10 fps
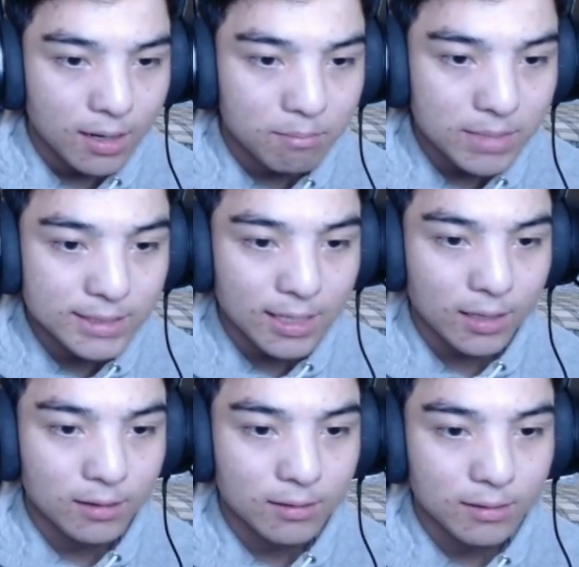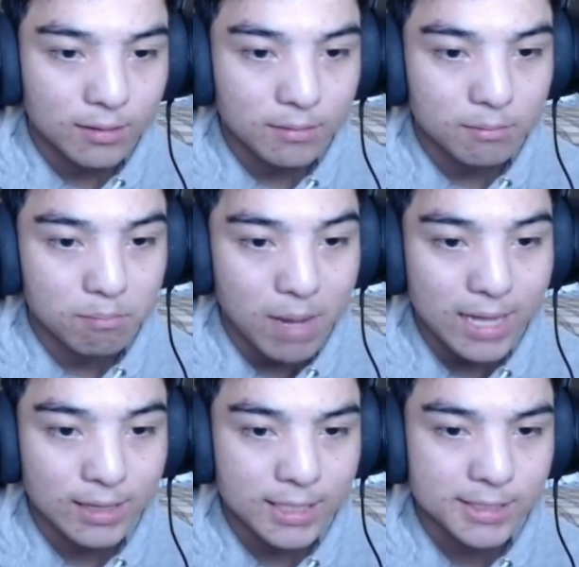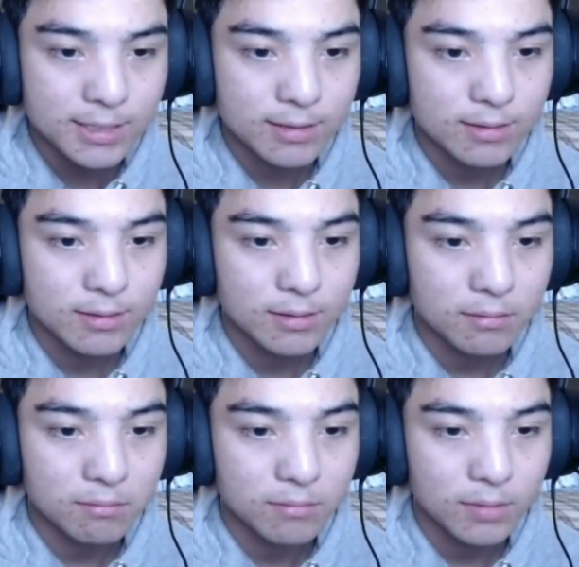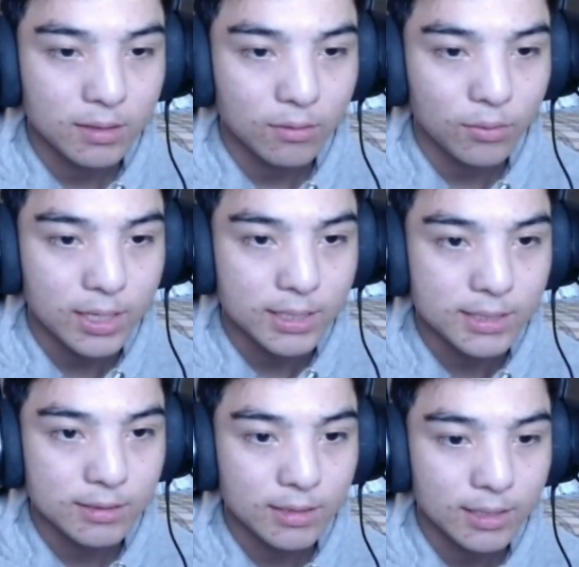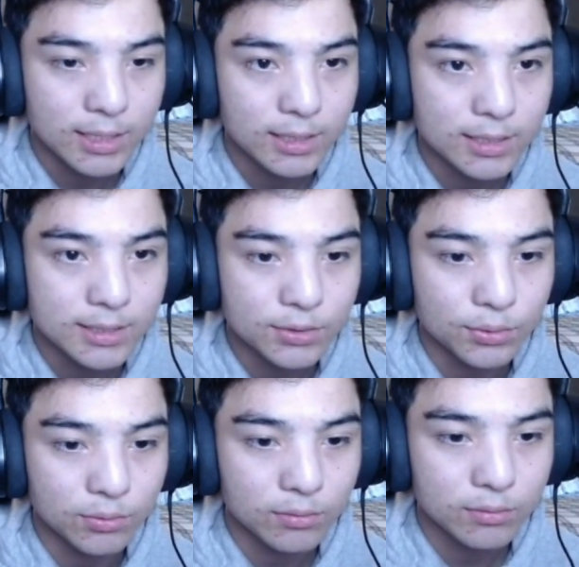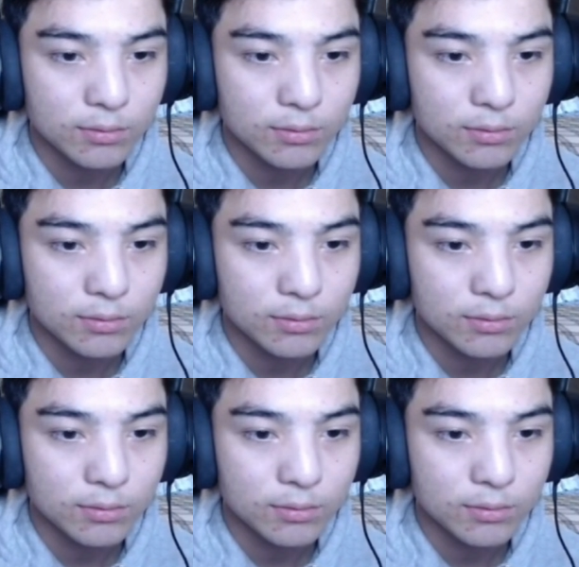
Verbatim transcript: And Bizarre banned. Wait, I think this is two.